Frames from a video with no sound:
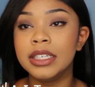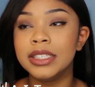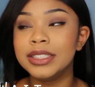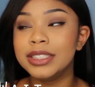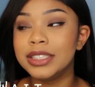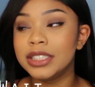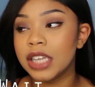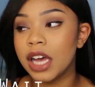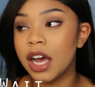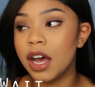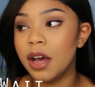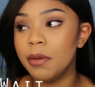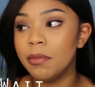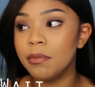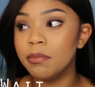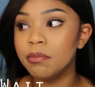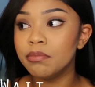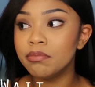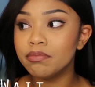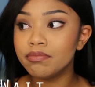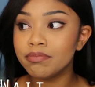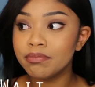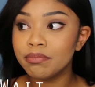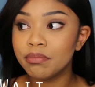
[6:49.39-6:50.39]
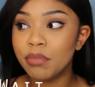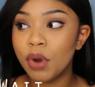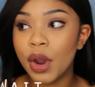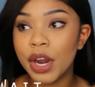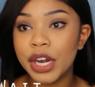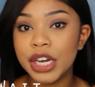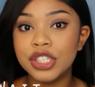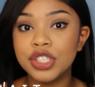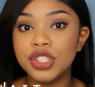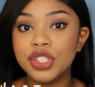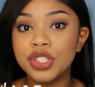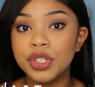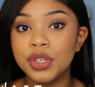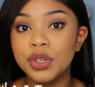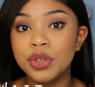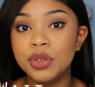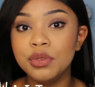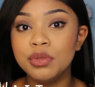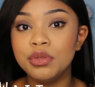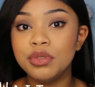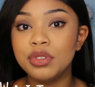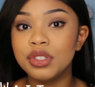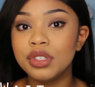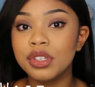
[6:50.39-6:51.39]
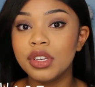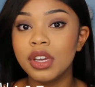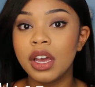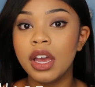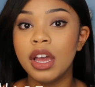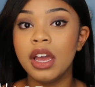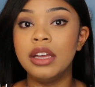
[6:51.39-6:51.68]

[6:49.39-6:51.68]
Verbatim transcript: some point and shoots,